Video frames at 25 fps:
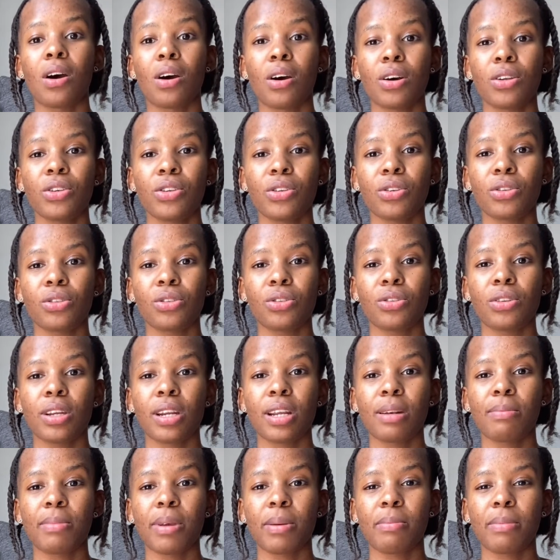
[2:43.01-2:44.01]
on your
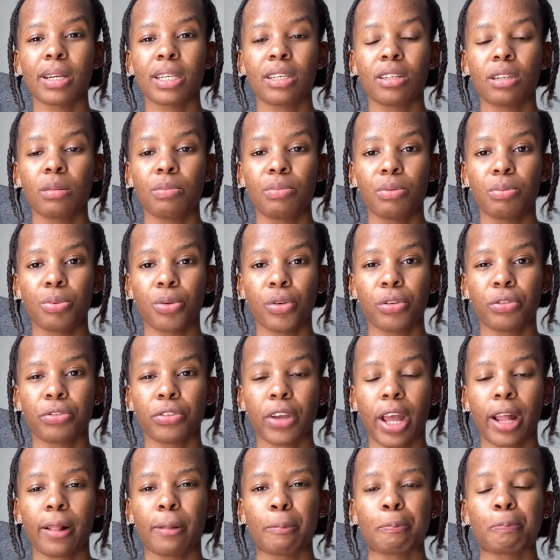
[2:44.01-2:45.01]
student membership
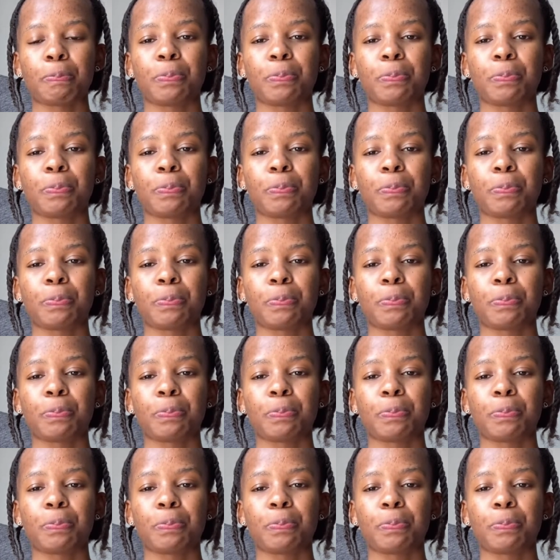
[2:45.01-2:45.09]
profile.